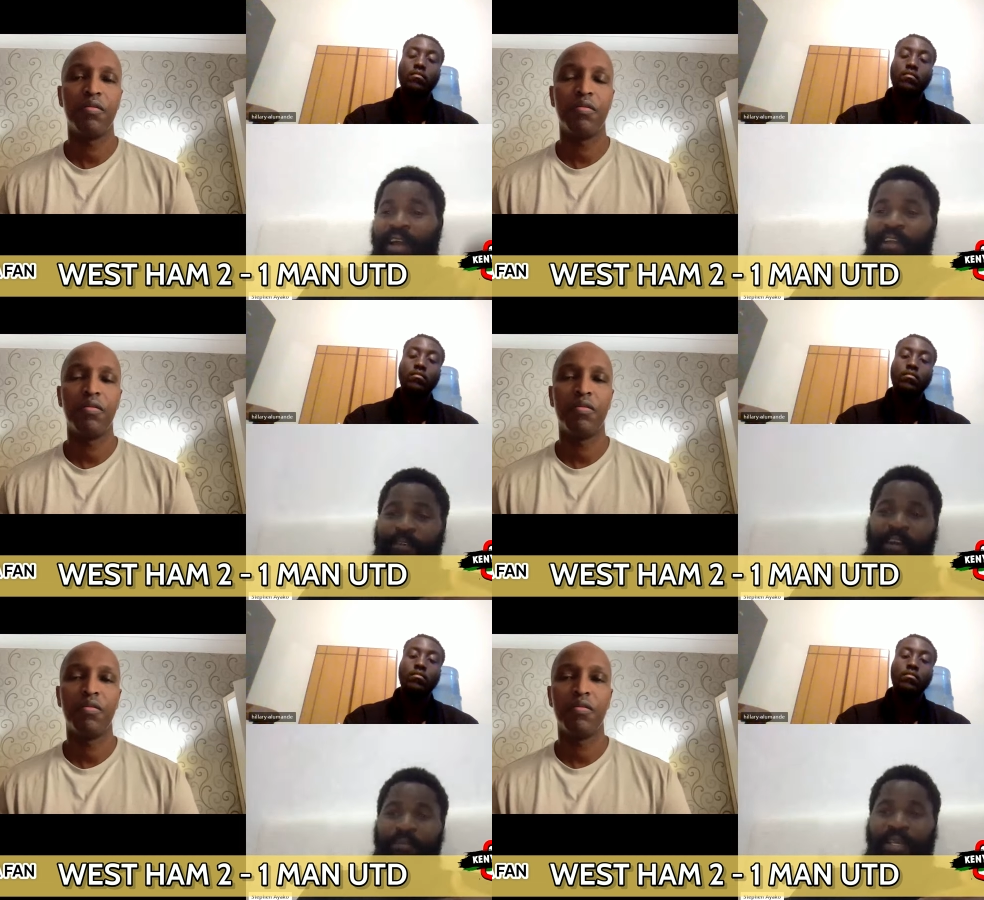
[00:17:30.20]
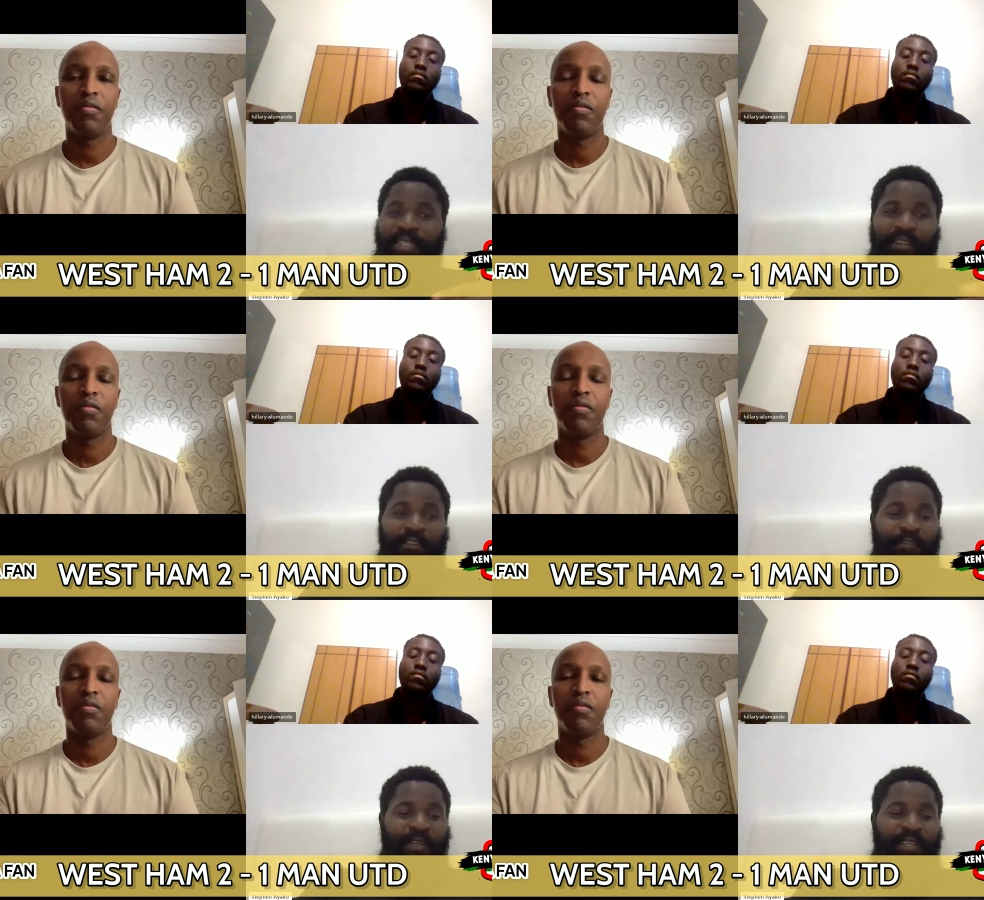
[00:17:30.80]
Speaker 1: I, I find
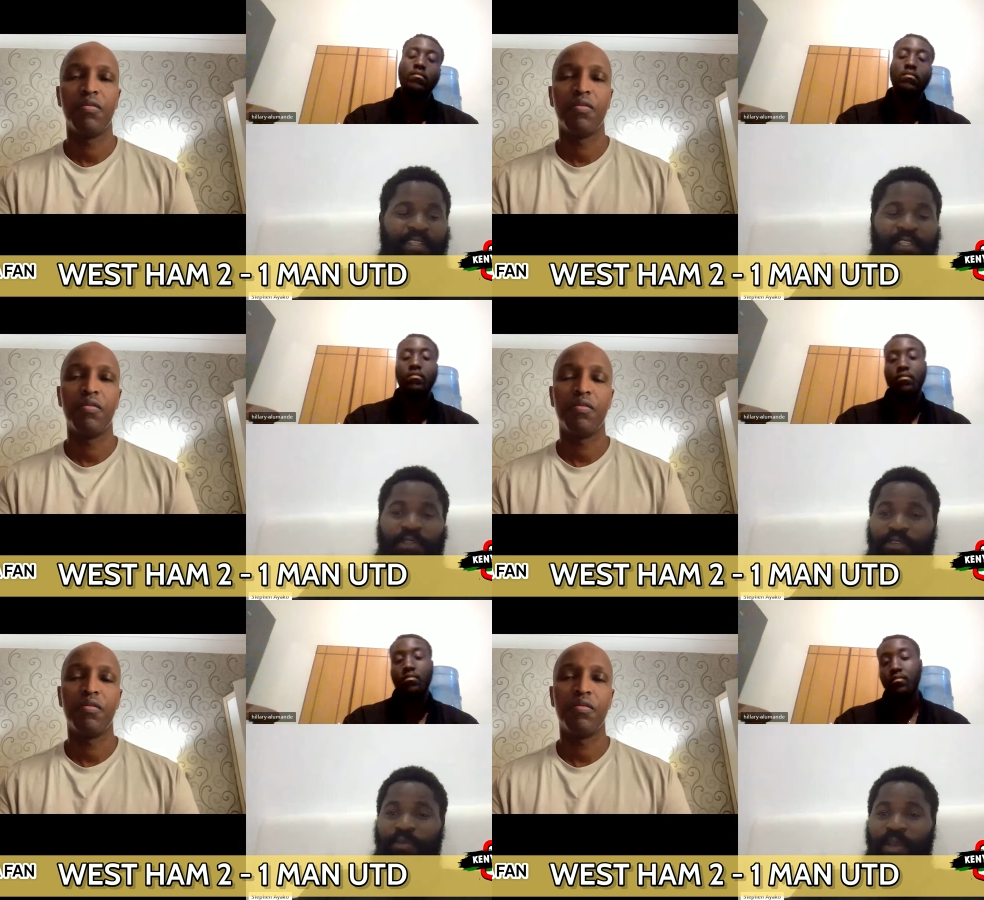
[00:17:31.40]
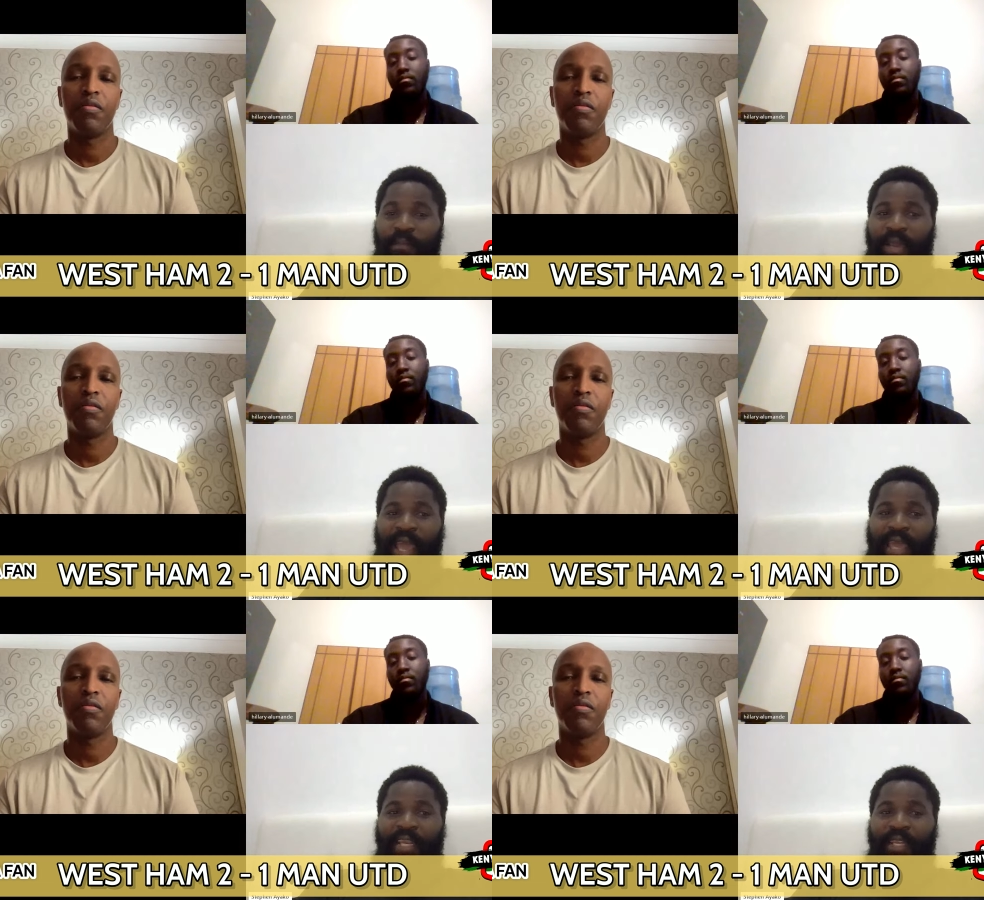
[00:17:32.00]
myself in a situation whereby
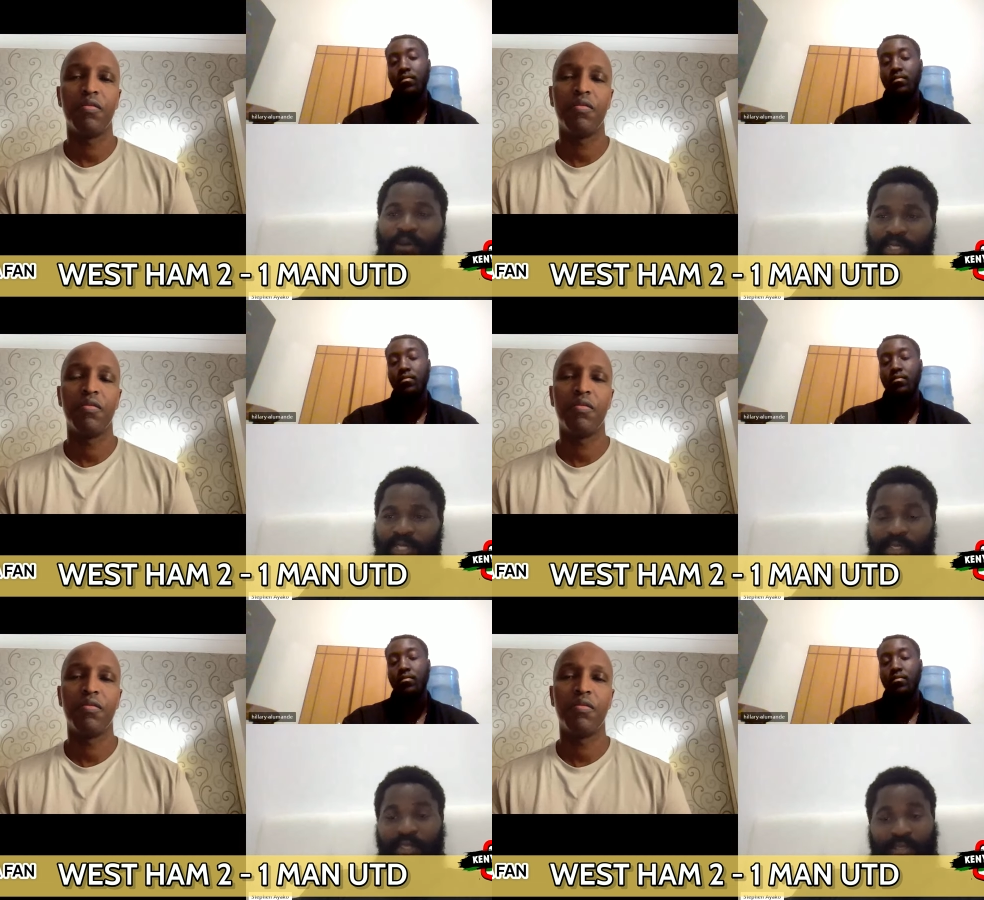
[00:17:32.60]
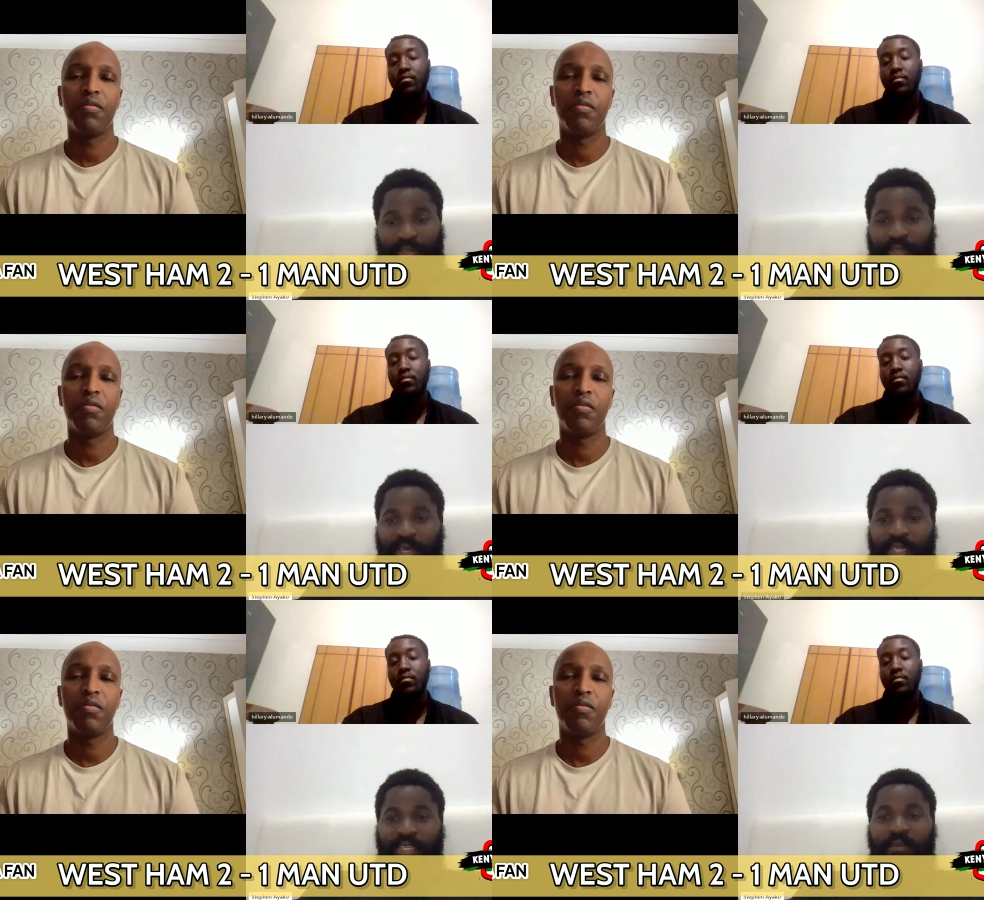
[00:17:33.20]
I cannot
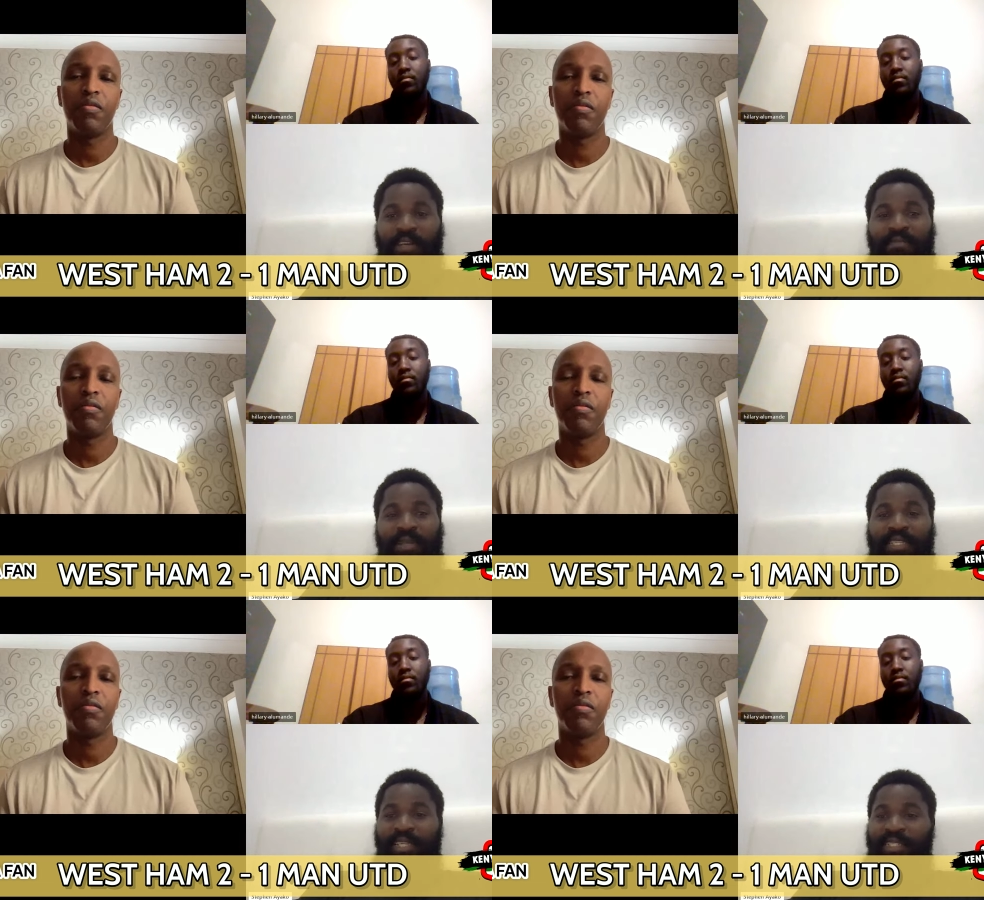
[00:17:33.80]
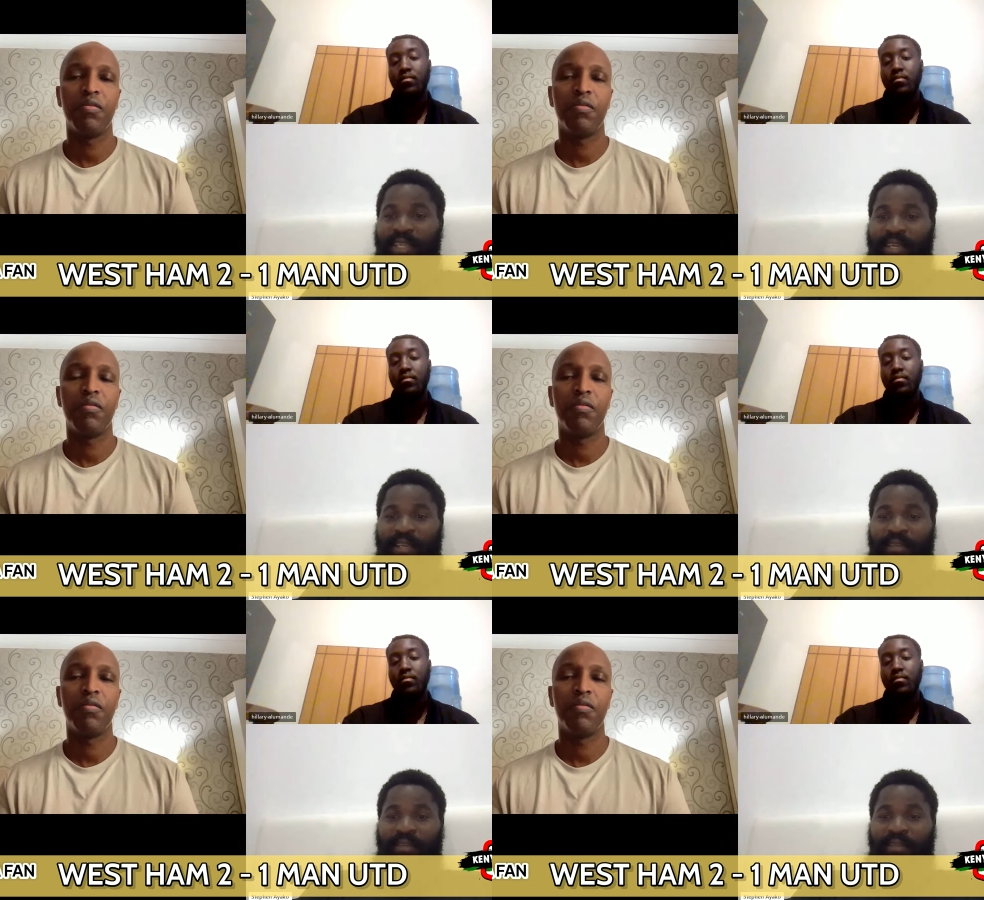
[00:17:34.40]
categorize Manchester